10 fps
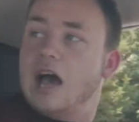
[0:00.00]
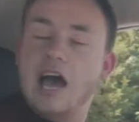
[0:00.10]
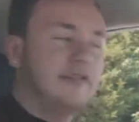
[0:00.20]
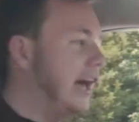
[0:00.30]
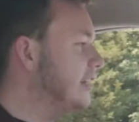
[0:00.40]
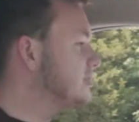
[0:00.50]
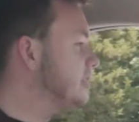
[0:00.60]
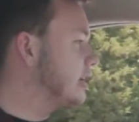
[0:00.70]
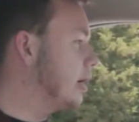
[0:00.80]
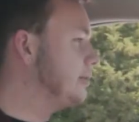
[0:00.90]
I've
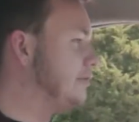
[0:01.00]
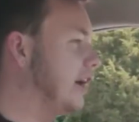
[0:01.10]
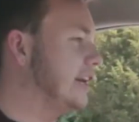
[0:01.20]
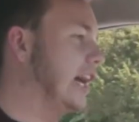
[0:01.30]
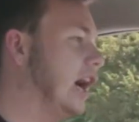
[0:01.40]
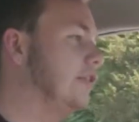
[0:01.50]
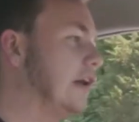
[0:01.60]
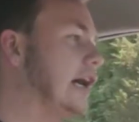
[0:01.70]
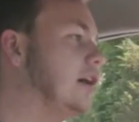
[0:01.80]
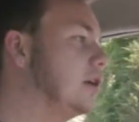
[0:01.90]
actually come to find out
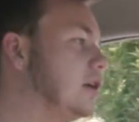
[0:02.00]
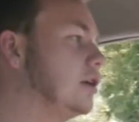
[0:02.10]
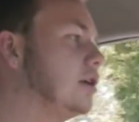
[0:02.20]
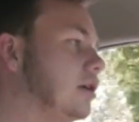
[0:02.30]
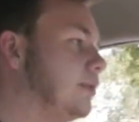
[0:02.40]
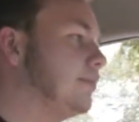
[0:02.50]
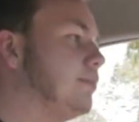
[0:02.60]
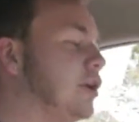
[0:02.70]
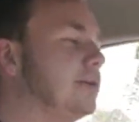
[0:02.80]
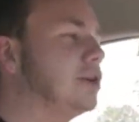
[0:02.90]
that
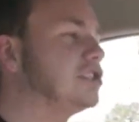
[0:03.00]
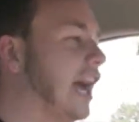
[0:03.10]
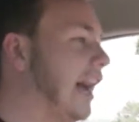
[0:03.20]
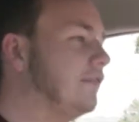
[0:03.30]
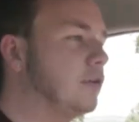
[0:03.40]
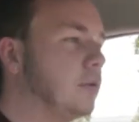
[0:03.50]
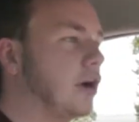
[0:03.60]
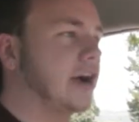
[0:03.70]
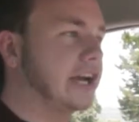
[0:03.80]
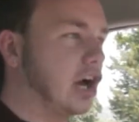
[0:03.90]
pretty much
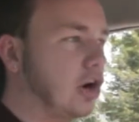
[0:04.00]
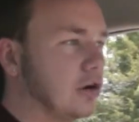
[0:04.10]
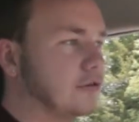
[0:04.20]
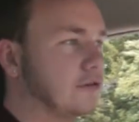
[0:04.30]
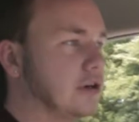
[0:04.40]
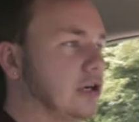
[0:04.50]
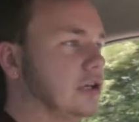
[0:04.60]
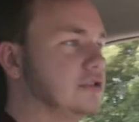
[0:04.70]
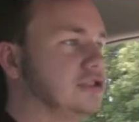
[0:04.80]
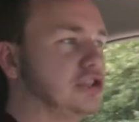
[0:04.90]
everywhere I go
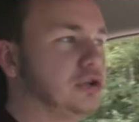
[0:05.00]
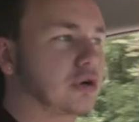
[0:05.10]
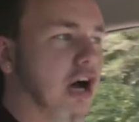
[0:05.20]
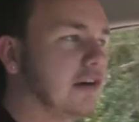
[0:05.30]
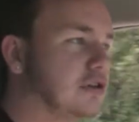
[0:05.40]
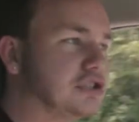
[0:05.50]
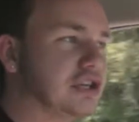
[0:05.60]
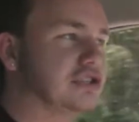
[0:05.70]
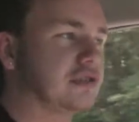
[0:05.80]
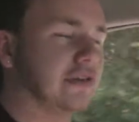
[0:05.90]
to do
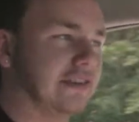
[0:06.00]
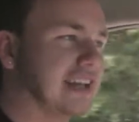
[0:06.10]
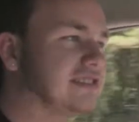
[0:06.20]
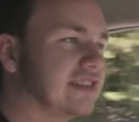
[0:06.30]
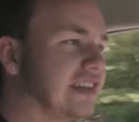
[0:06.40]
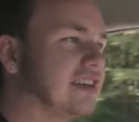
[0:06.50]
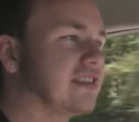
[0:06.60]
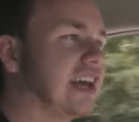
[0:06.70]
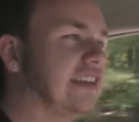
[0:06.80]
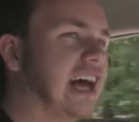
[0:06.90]
coverages of events and things
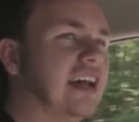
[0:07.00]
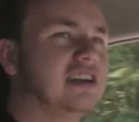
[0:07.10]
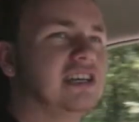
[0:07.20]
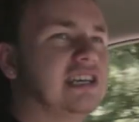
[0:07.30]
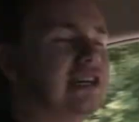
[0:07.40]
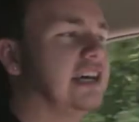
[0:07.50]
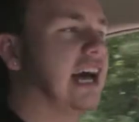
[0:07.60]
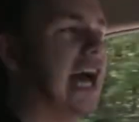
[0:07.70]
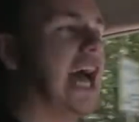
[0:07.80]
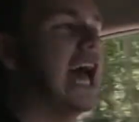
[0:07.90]
like that,
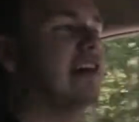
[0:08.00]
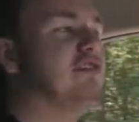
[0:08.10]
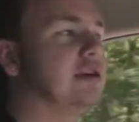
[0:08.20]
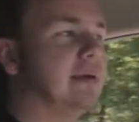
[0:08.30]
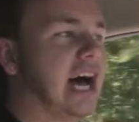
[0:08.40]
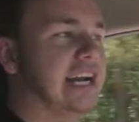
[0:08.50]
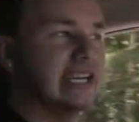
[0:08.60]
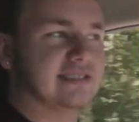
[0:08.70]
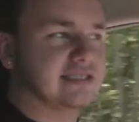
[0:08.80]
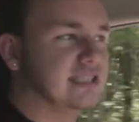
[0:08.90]
everybody
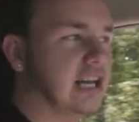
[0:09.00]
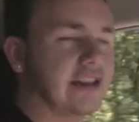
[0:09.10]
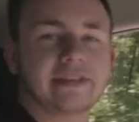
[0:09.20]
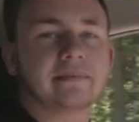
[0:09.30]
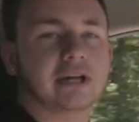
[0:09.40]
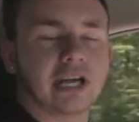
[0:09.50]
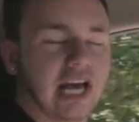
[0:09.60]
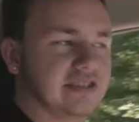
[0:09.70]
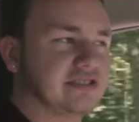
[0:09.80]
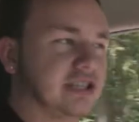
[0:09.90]
is nothing but
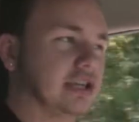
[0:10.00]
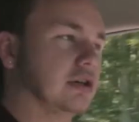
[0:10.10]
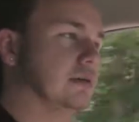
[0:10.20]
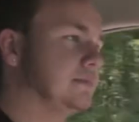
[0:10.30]
nice to you.